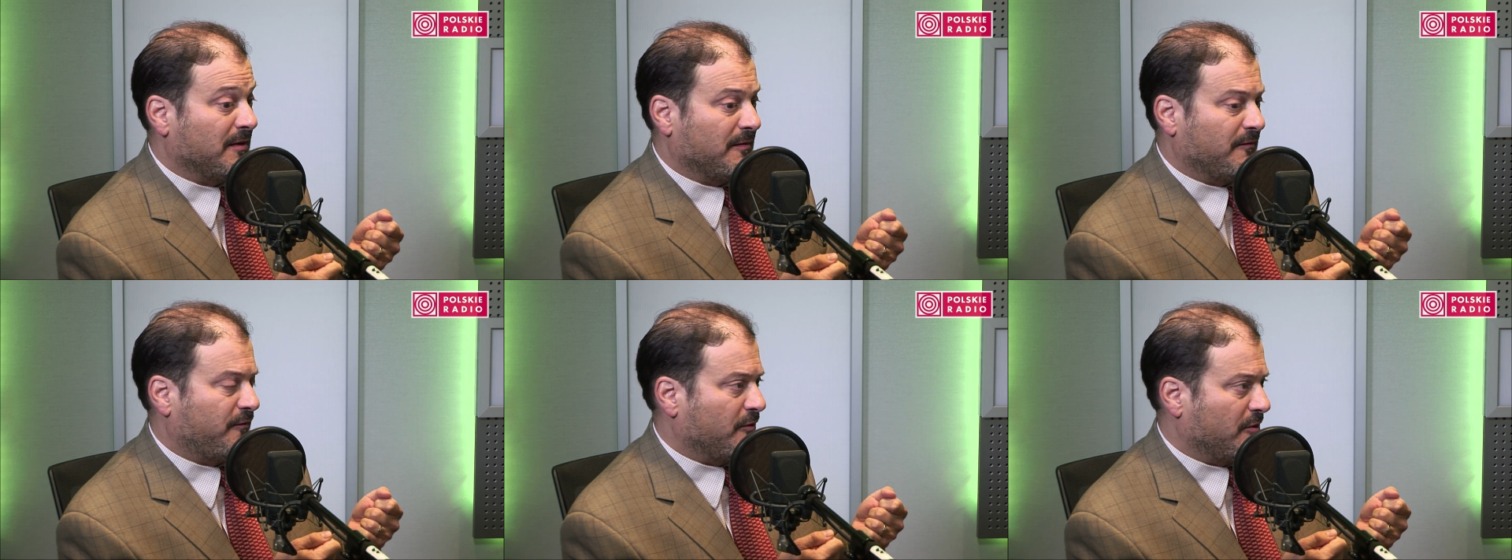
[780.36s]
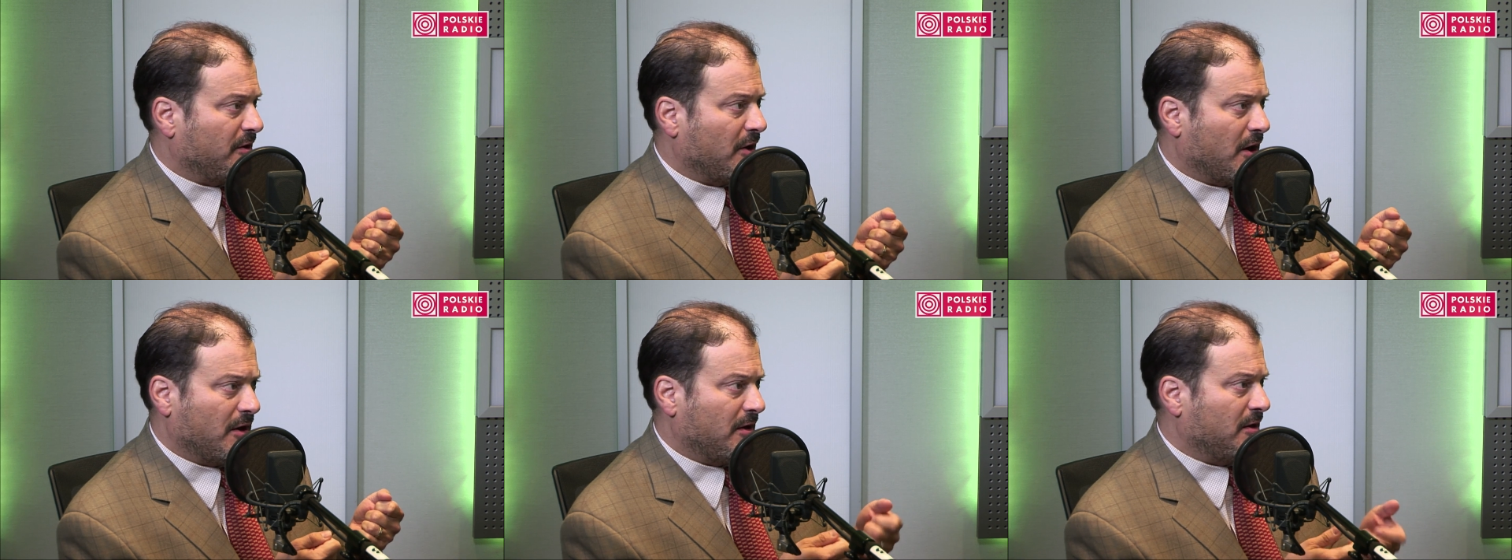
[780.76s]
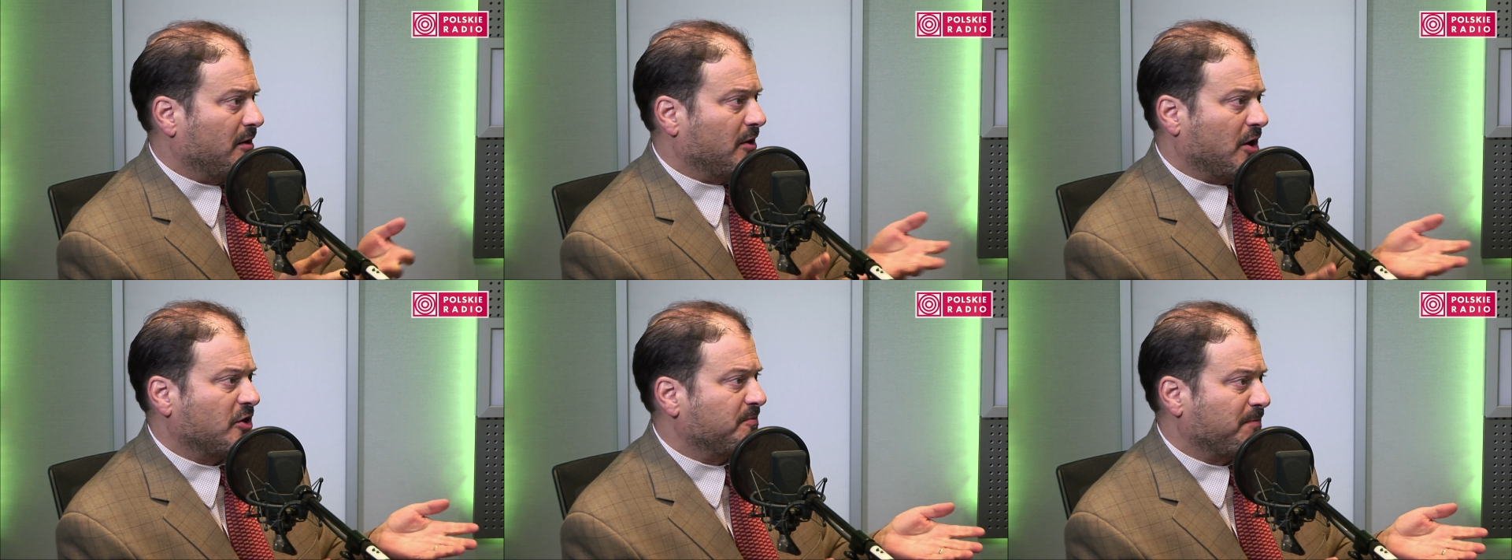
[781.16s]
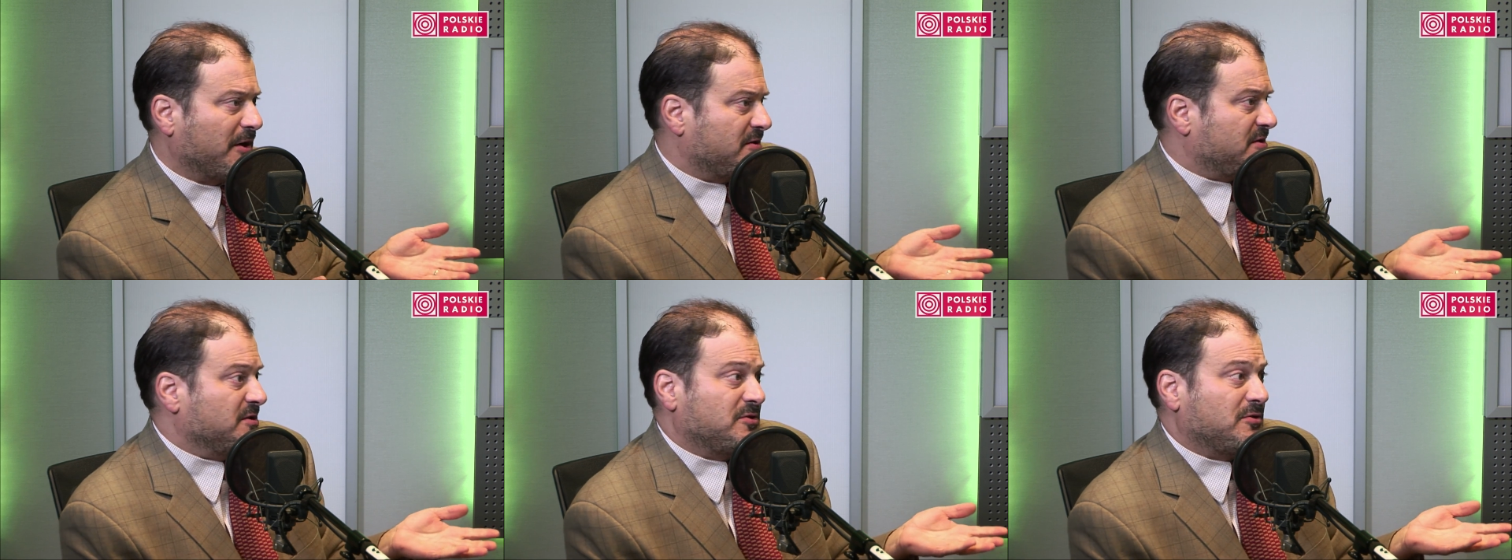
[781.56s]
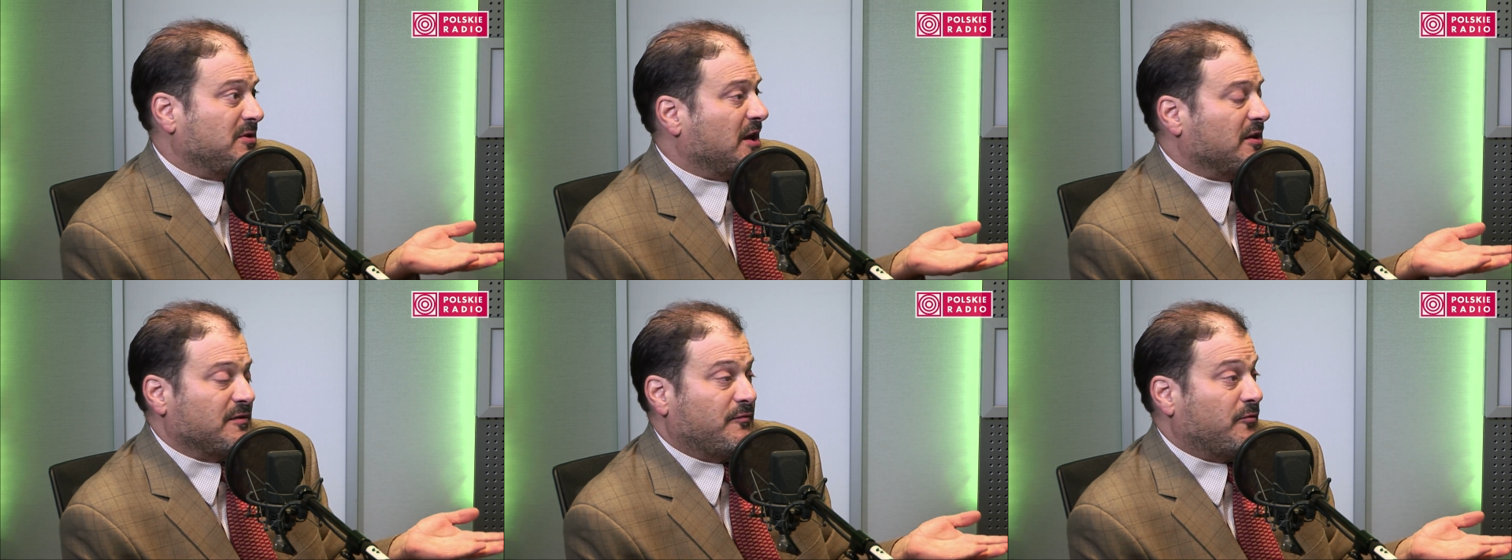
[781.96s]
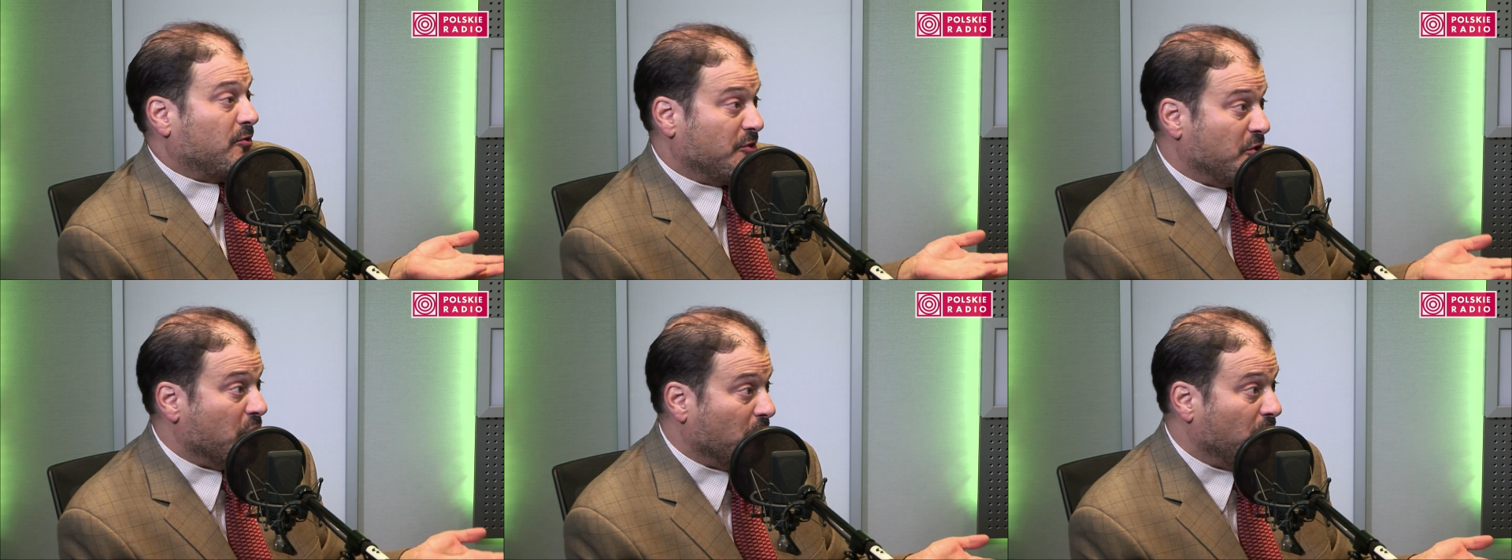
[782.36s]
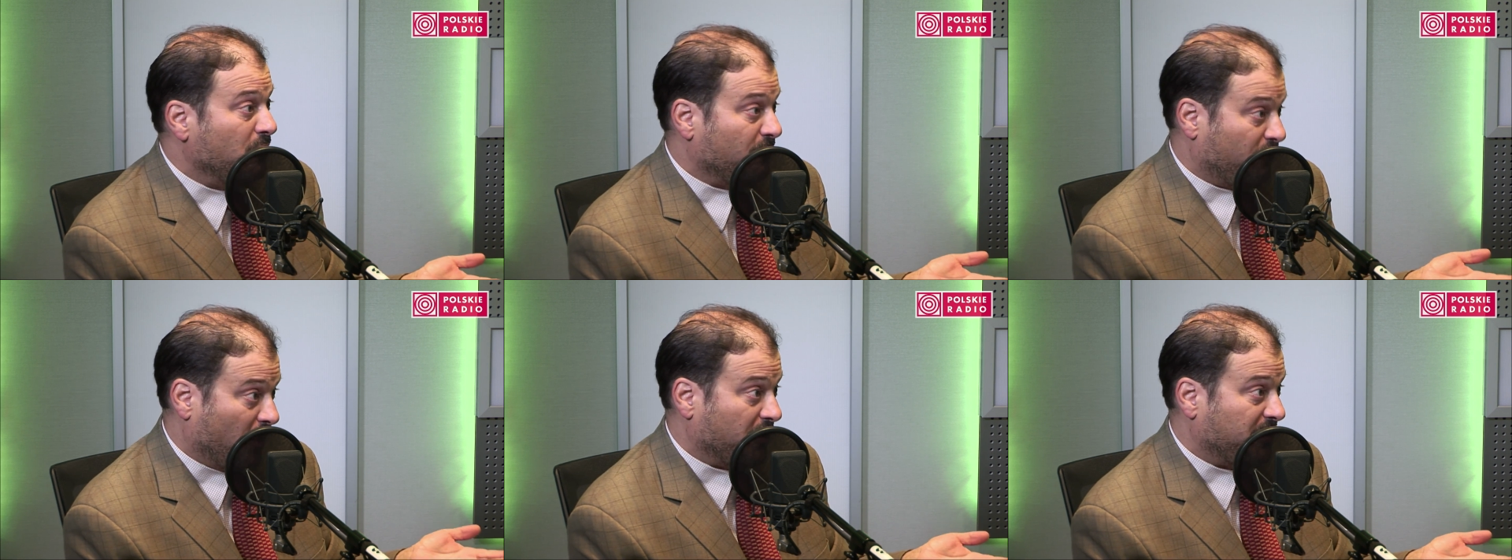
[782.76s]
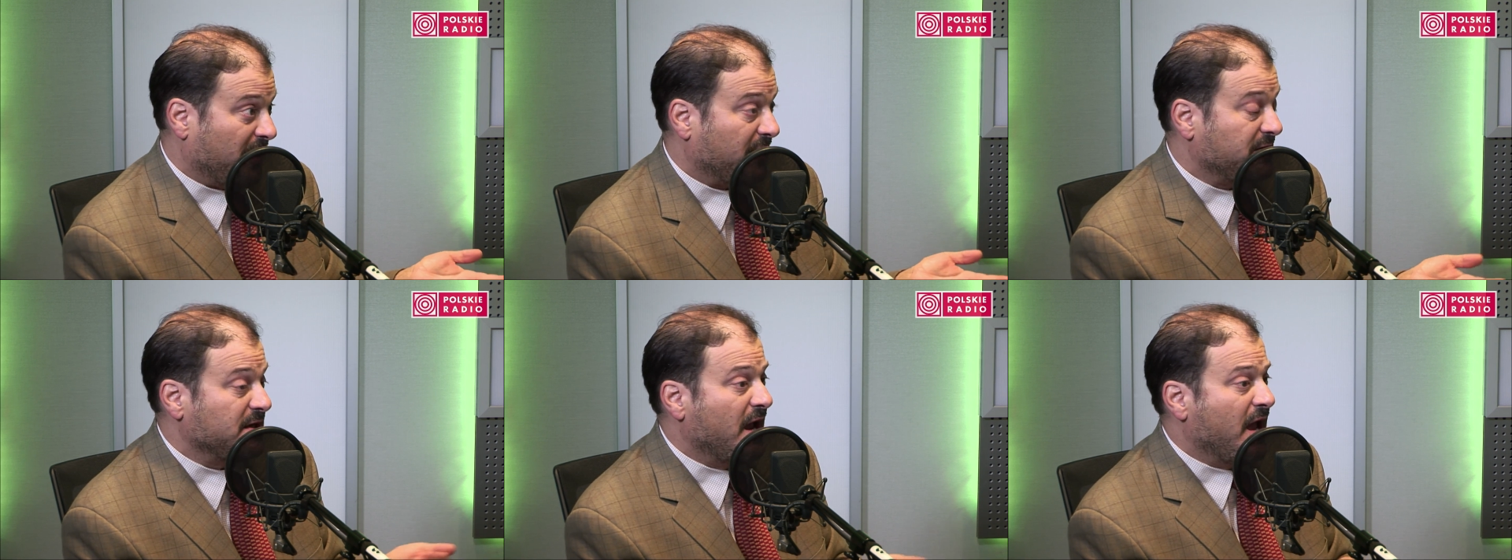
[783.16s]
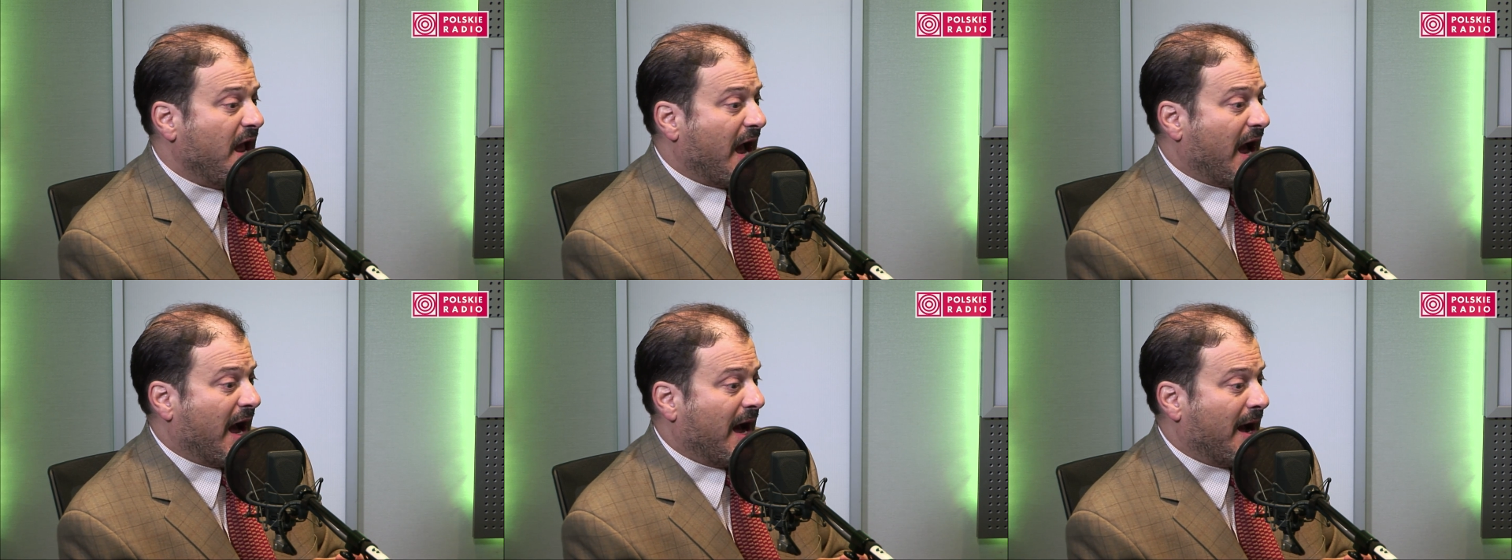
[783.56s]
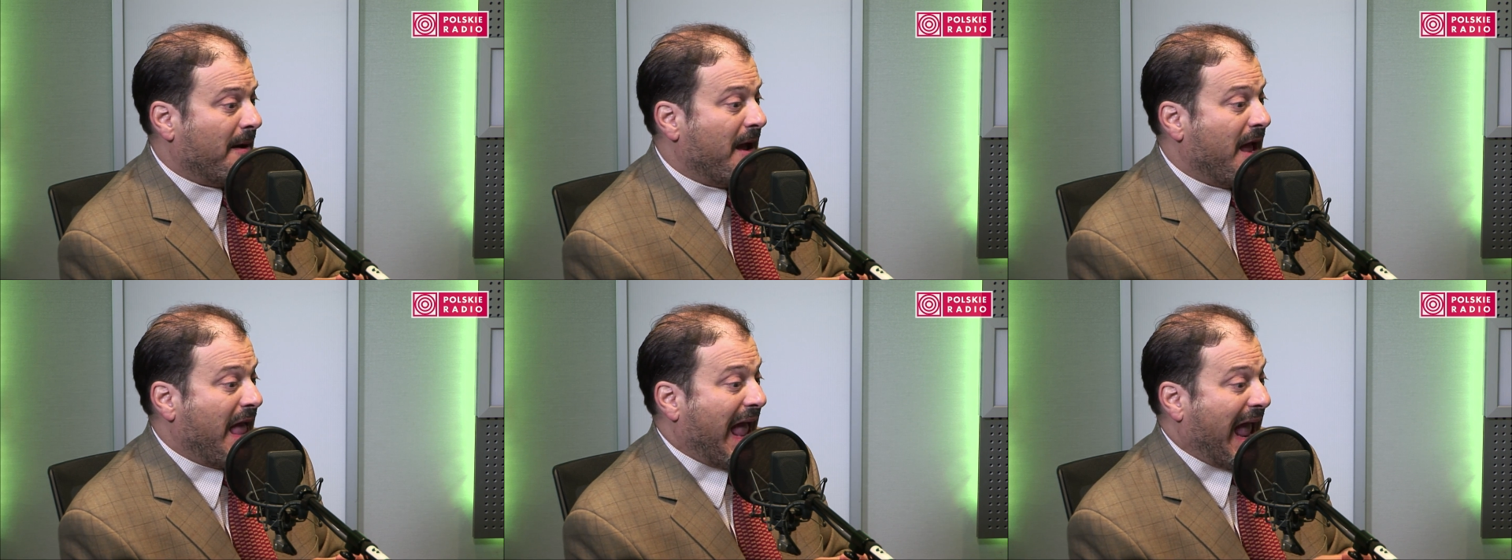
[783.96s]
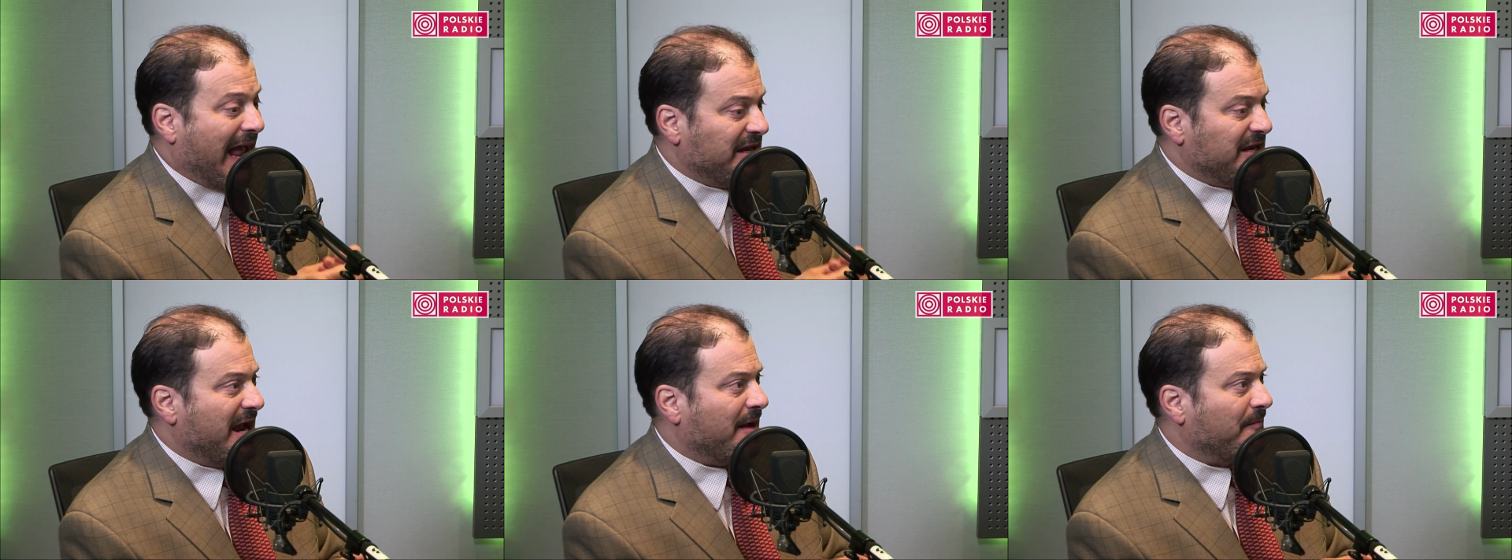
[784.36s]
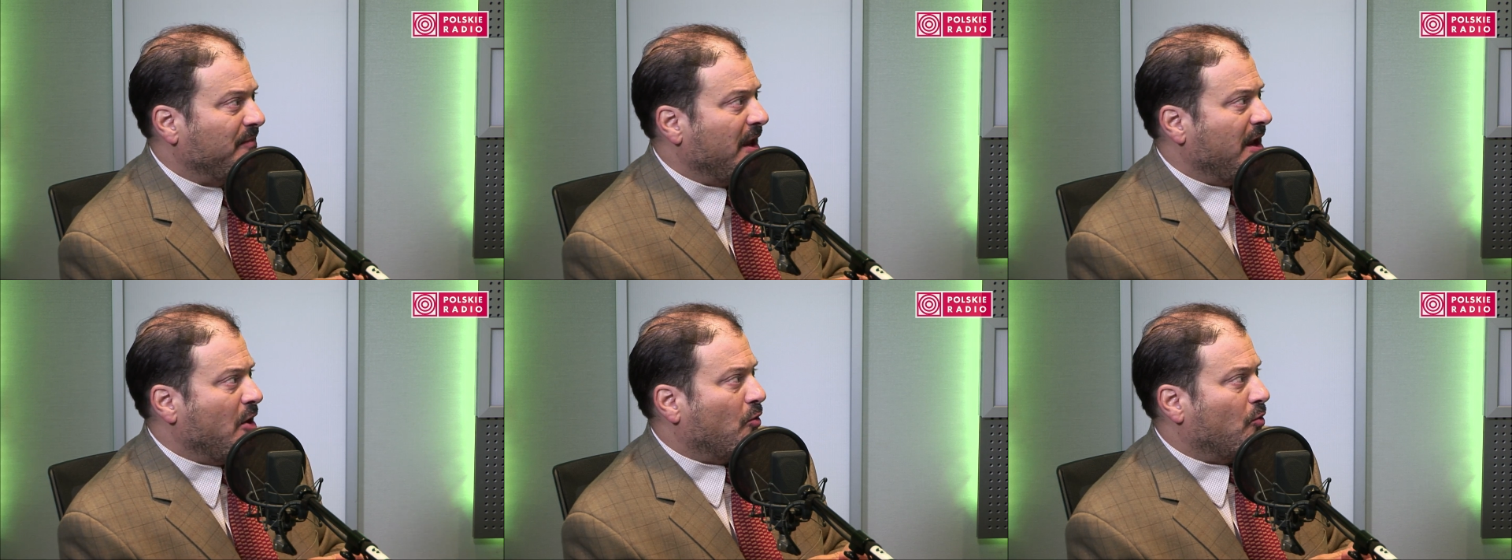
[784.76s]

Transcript: for a large part since 2004, new, Frontex, and yet,